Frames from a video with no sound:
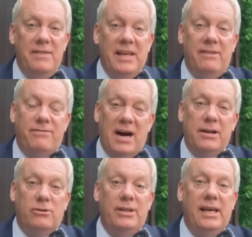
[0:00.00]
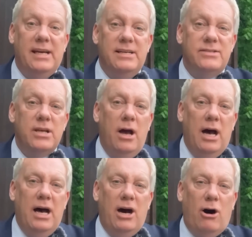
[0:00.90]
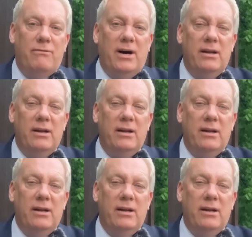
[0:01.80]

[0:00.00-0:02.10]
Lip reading: in the final years of